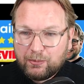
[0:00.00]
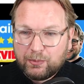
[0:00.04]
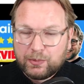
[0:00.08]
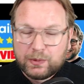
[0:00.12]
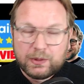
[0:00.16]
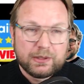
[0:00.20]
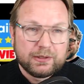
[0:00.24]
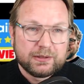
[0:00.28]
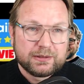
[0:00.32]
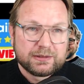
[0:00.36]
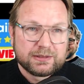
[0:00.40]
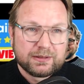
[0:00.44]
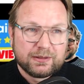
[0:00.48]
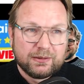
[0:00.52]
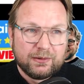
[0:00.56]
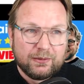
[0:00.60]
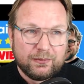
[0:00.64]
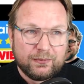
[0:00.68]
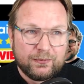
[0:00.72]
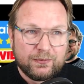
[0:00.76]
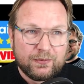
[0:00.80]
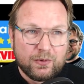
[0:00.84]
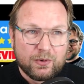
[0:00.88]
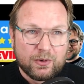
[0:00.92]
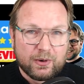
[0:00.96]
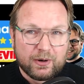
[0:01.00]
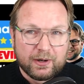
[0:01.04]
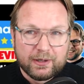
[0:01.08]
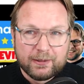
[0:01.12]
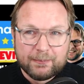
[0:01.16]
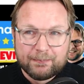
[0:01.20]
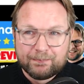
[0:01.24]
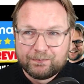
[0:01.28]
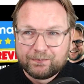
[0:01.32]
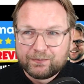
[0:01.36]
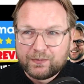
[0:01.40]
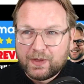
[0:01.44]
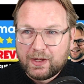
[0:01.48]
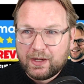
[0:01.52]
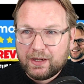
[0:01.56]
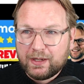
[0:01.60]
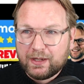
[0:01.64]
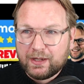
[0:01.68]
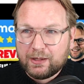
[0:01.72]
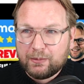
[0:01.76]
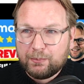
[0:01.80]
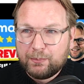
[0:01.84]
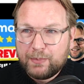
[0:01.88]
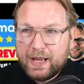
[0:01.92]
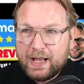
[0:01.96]
plus for
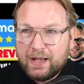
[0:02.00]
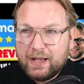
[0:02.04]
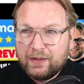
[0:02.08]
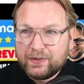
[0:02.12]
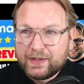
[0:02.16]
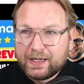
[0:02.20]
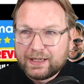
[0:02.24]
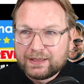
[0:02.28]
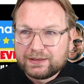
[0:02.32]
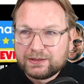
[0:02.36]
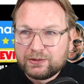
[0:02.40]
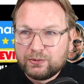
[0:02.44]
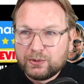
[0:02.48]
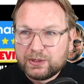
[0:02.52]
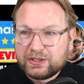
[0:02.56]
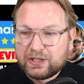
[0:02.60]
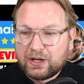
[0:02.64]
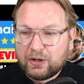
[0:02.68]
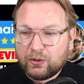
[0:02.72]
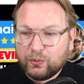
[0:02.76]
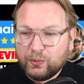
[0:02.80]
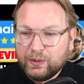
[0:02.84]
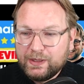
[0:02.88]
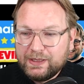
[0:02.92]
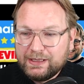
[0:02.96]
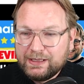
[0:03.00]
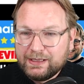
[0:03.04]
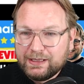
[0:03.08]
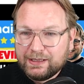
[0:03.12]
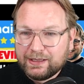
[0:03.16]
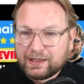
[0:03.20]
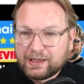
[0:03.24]
Paldesk, which I really